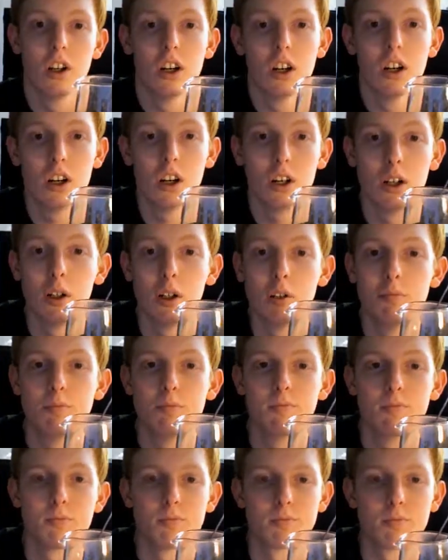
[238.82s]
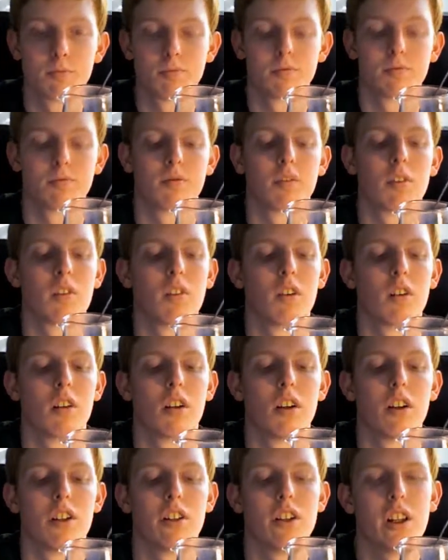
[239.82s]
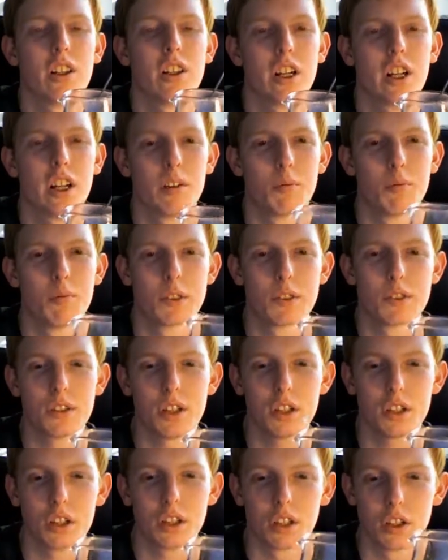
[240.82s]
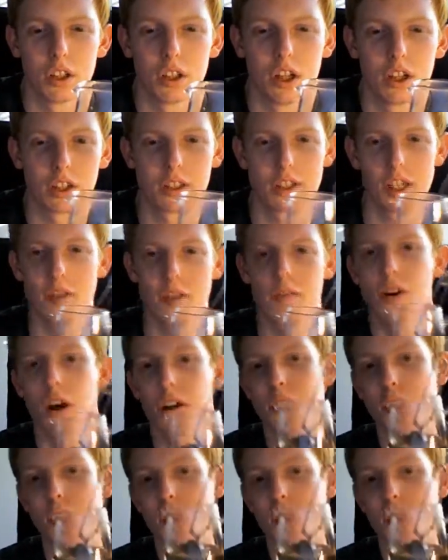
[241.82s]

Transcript: Not that I have been studying a lot, because I've got to